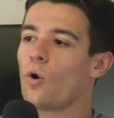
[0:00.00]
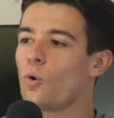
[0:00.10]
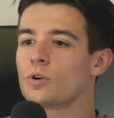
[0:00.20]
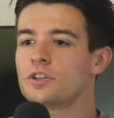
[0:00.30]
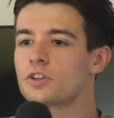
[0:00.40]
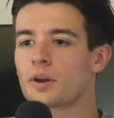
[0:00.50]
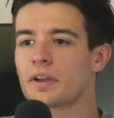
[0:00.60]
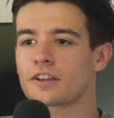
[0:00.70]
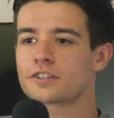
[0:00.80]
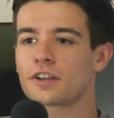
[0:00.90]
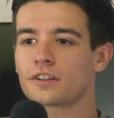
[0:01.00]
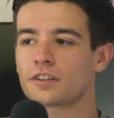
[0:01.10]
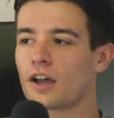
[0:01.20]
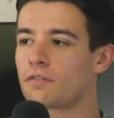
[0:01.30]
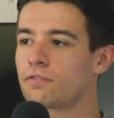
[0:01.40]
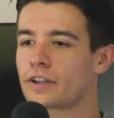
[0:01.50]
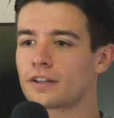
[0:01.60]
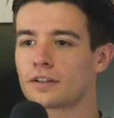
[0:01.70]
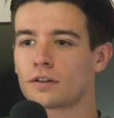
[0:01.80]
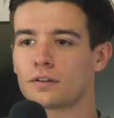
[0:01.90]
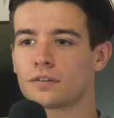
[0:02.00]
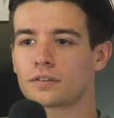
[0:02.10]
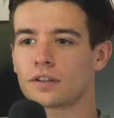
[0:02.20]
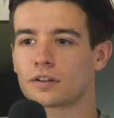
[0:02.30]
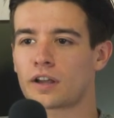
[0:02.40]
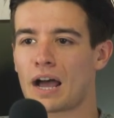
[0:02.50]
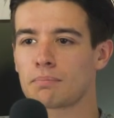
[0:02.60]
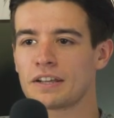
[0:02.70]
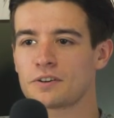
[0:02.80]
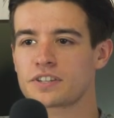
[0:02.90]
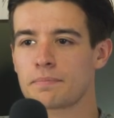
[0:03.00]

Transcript: oh you're gonna make us a uh, fucking little little goblin or